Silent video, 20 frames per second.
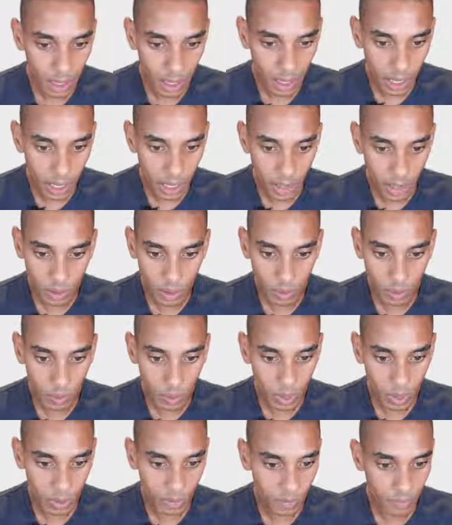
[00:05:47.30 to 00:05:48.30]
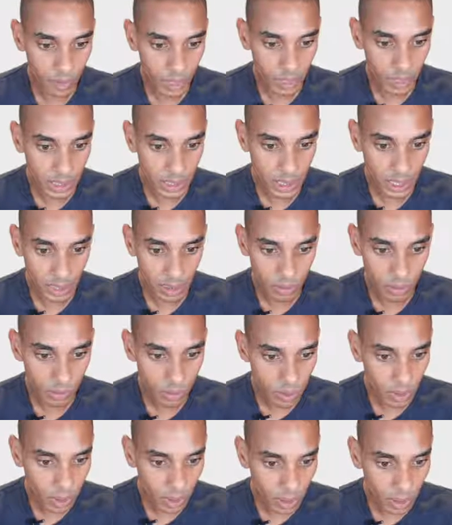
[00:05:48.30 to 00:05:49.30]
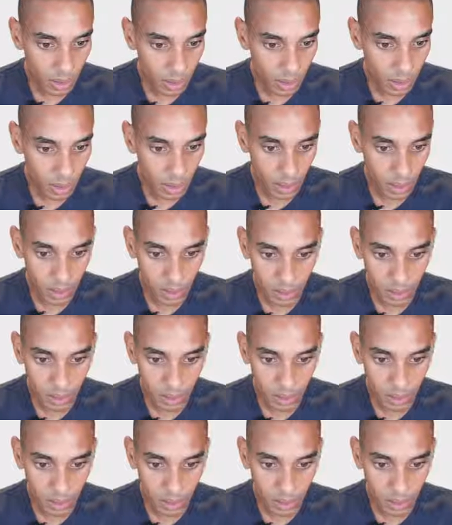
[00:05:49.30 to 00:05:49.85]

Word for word: And what have we done wrong?